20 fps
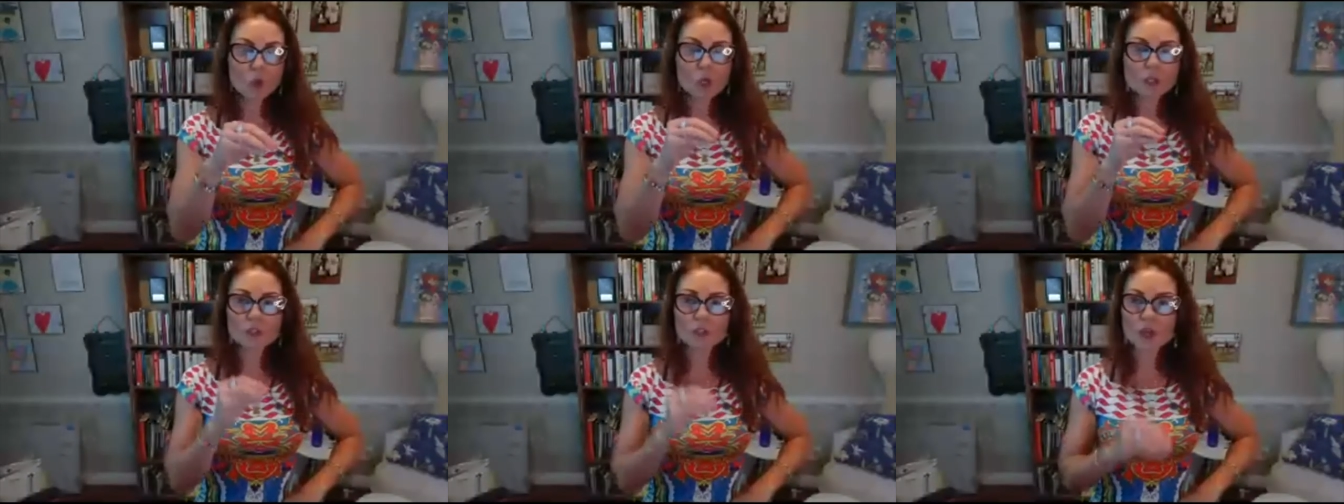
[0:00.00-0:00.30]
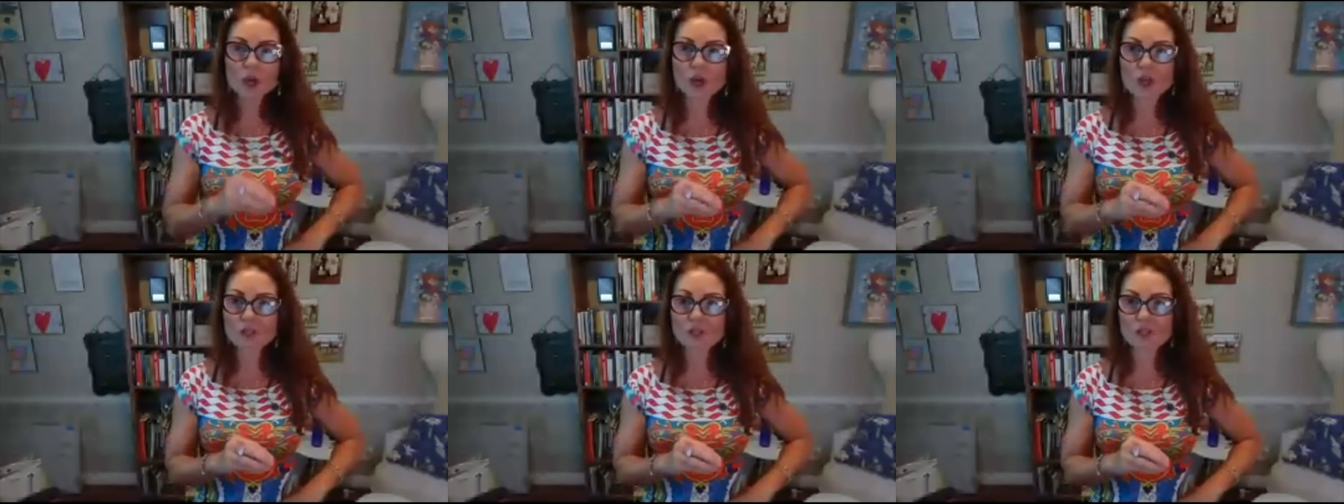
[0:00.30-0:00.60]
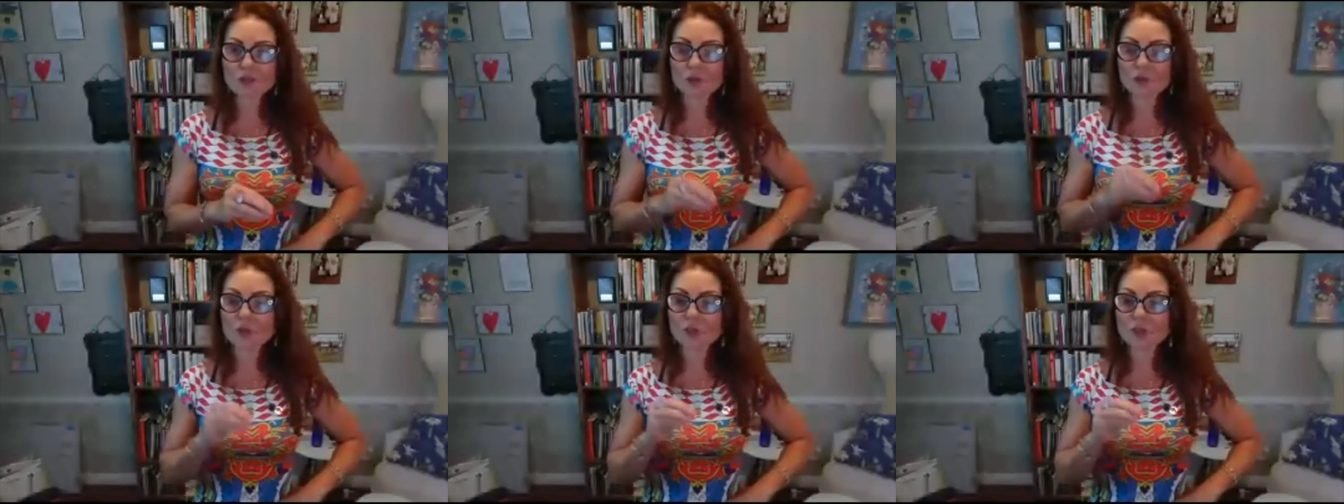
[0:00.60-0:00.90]
what
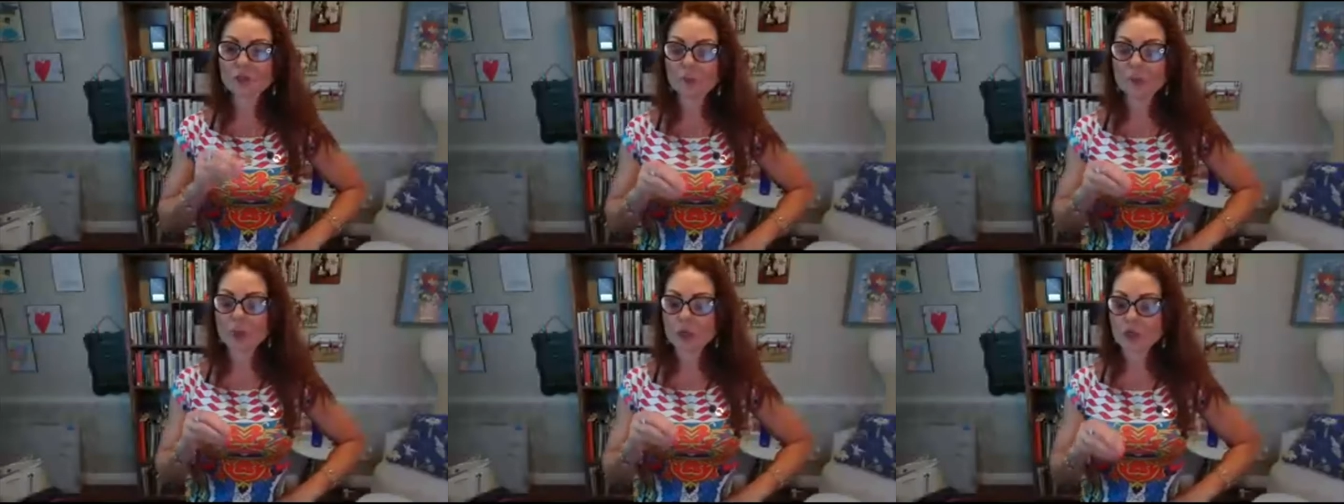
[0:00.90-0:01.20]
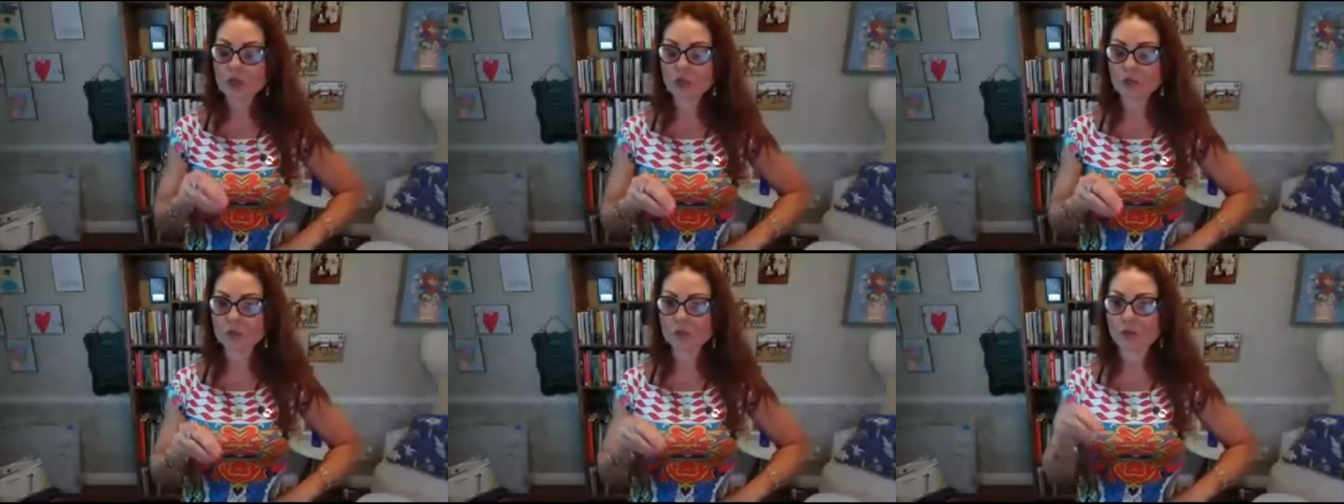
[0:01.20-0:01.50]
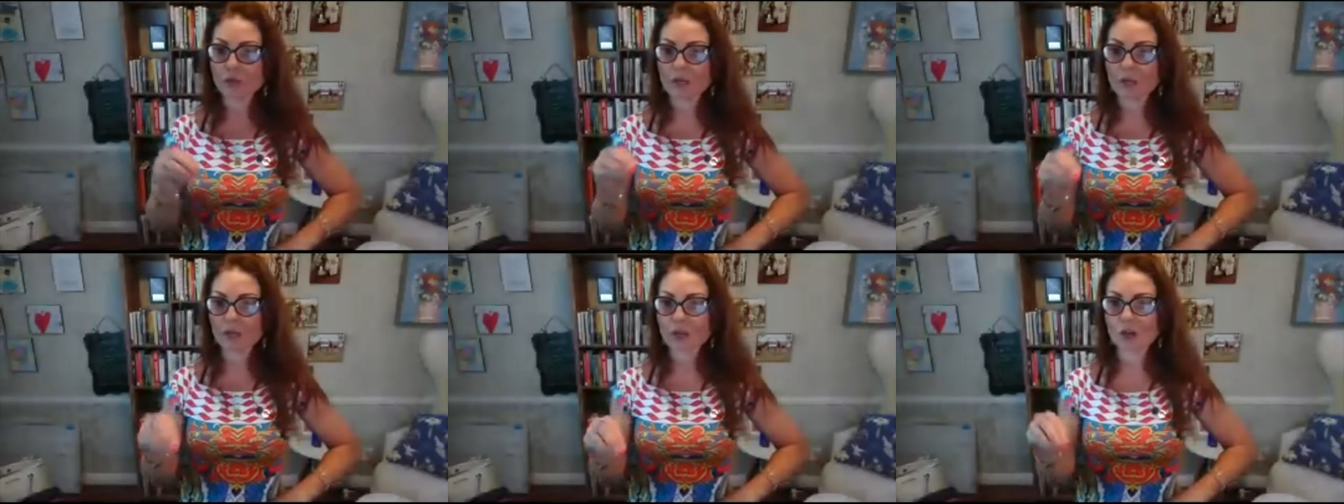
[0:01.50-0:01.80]
caused you what pushed
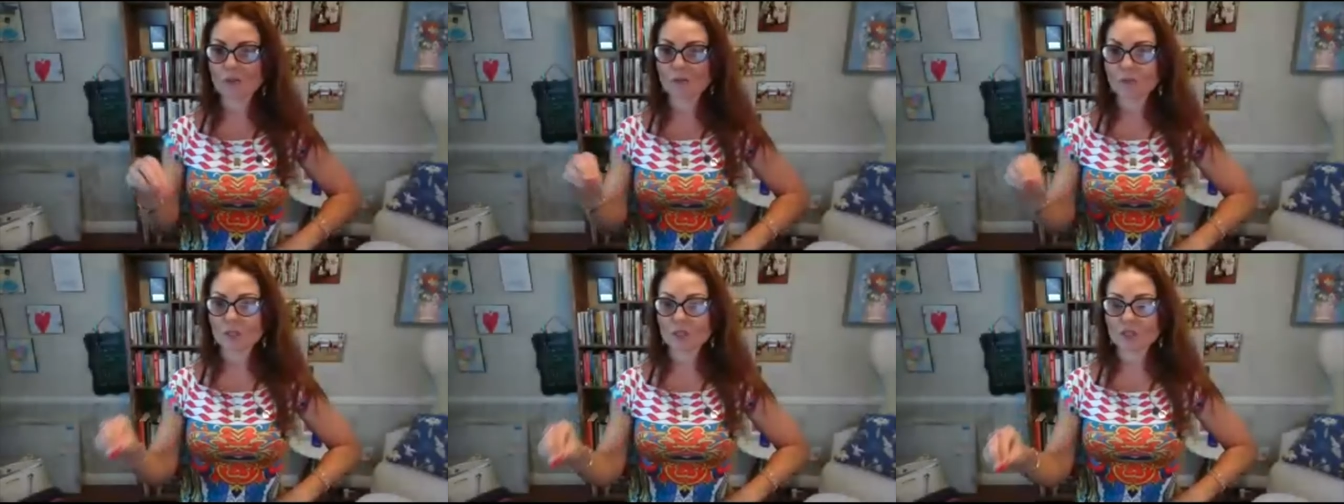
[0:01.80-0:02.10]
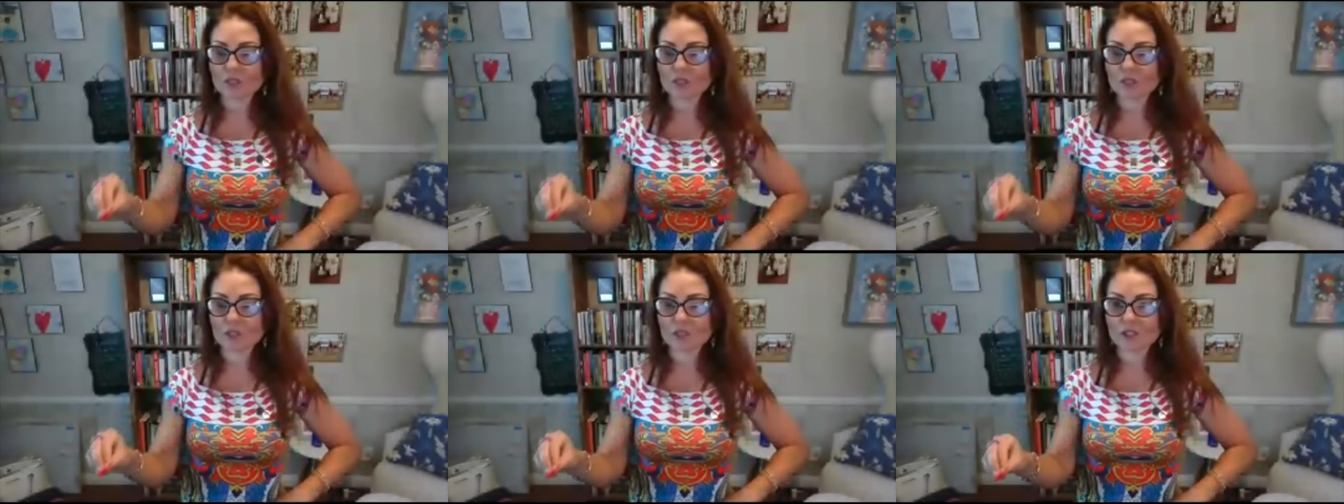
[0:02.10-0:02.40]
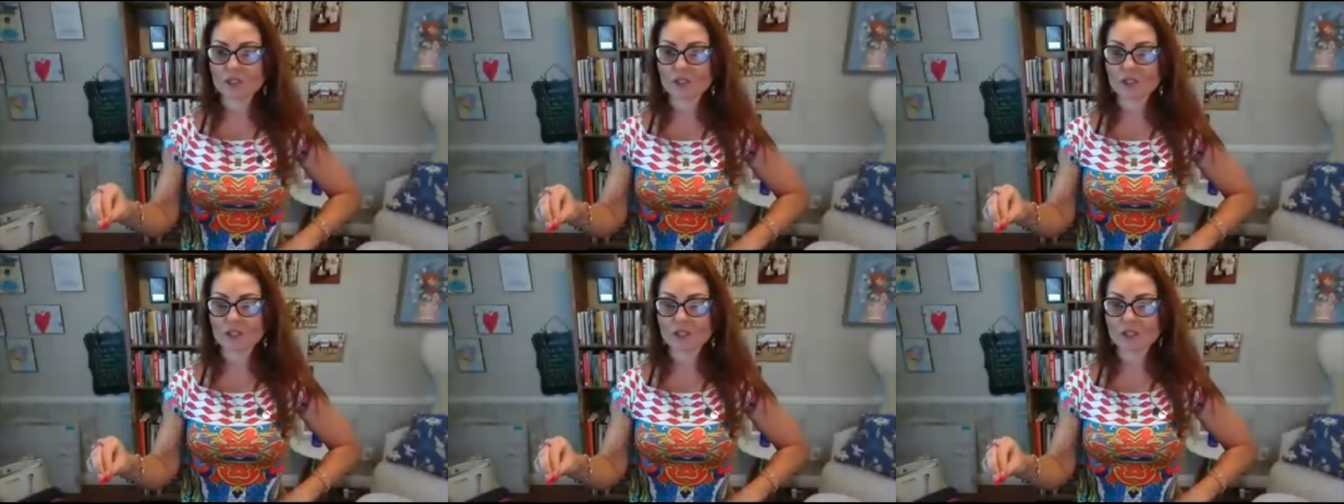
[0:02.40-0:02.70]
you to accomplish
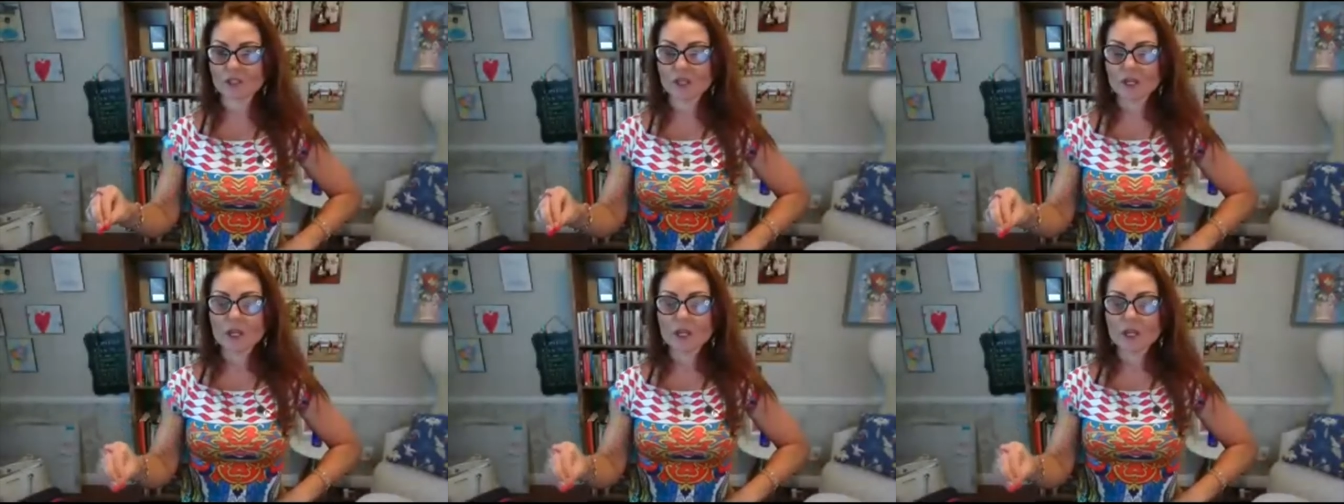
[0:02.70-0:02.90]
this